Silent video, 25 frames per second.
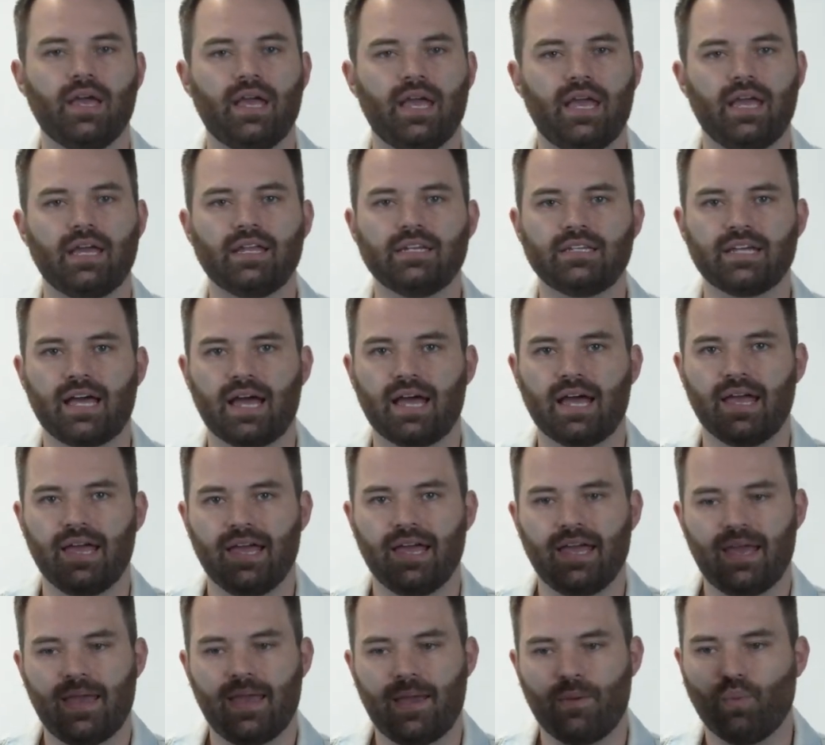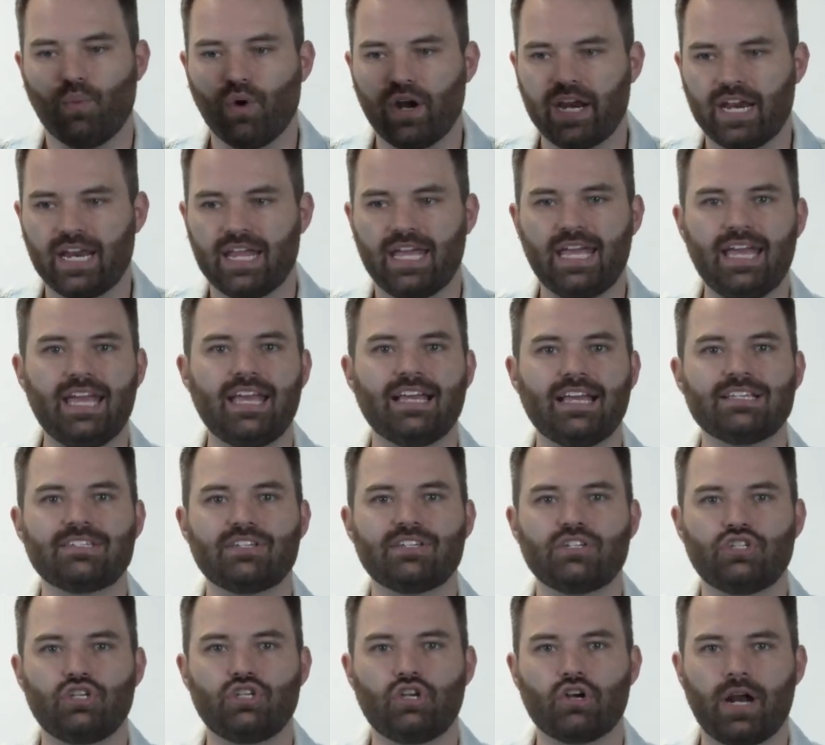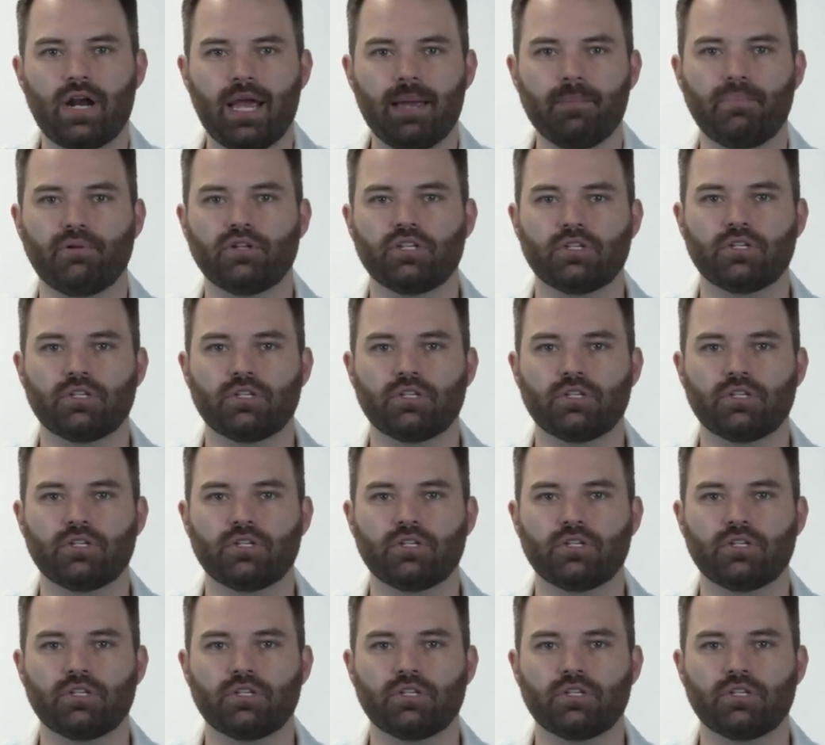And what it is you're able